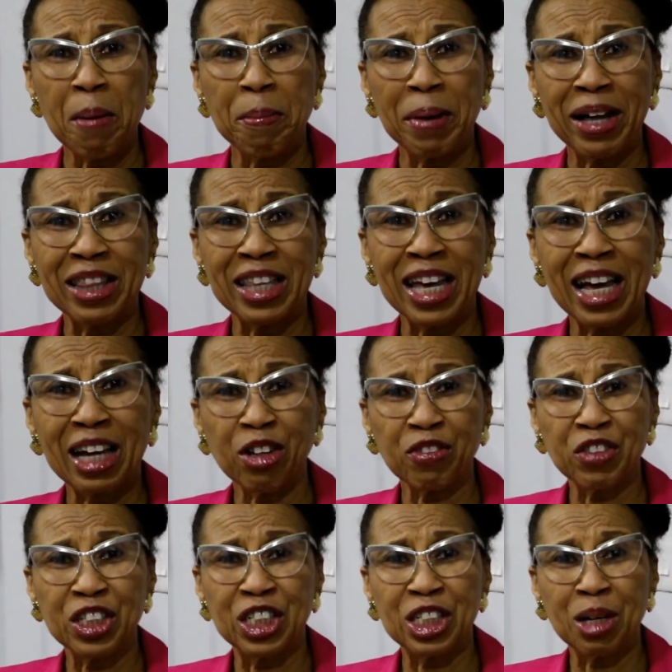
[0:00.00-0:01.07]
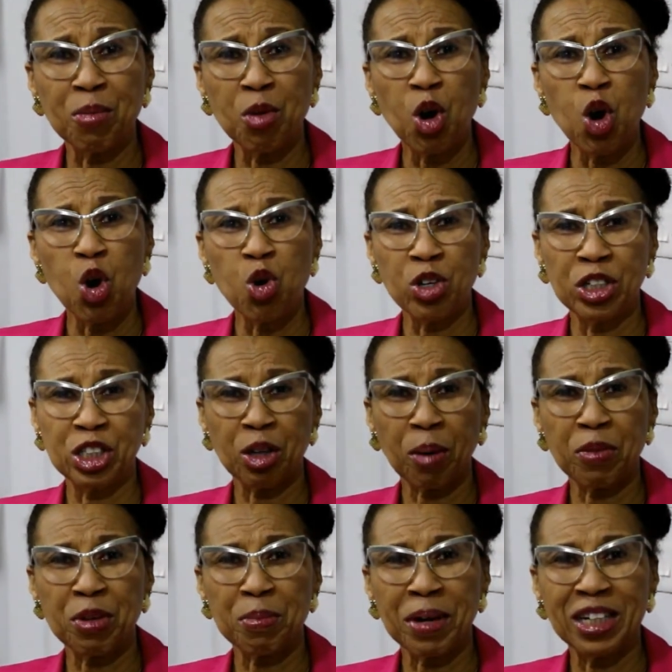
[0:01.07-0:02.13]
by the head of the team, who is the
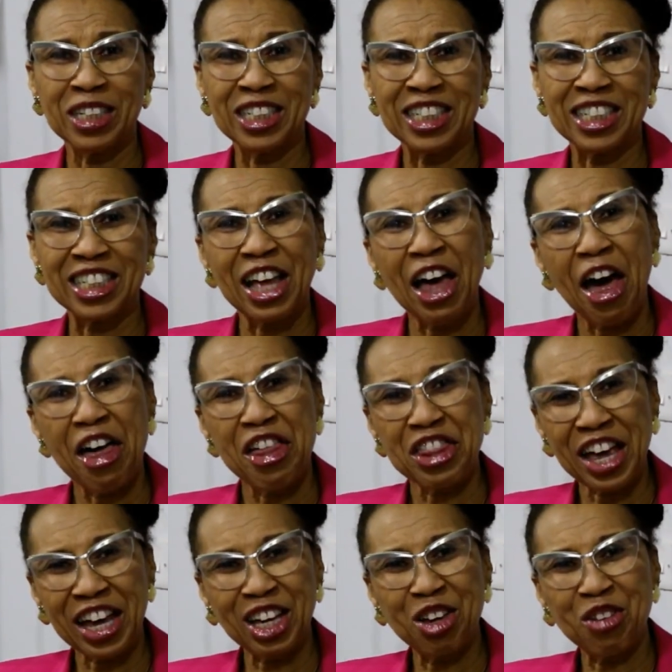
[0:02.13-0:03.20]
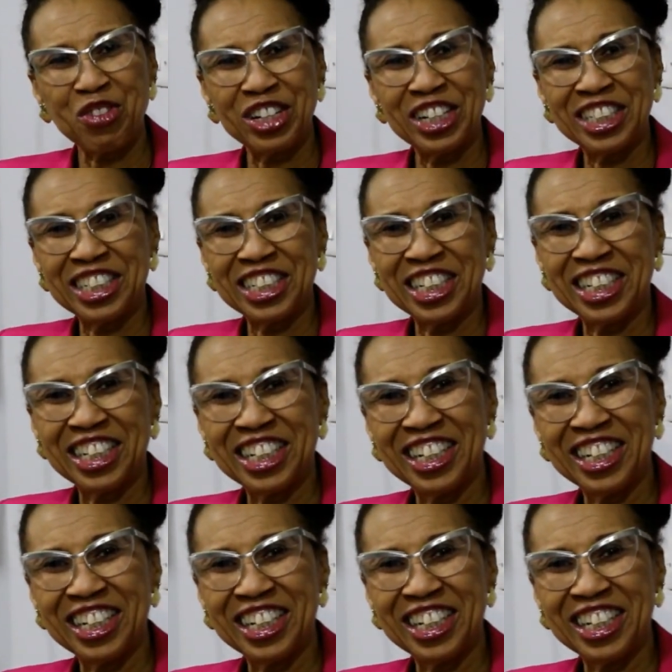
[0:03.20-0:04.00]
ophthalmologist. Thank you for listening.